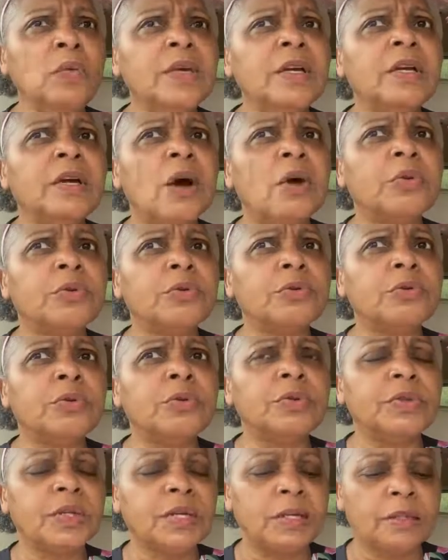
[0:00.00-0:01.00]
we go through
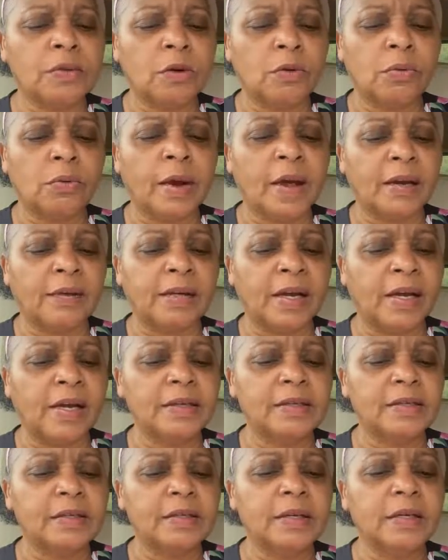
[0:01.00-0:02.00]
and things around
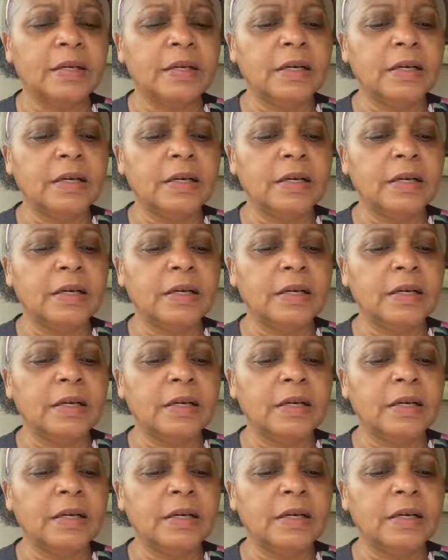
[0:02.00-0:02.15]
us,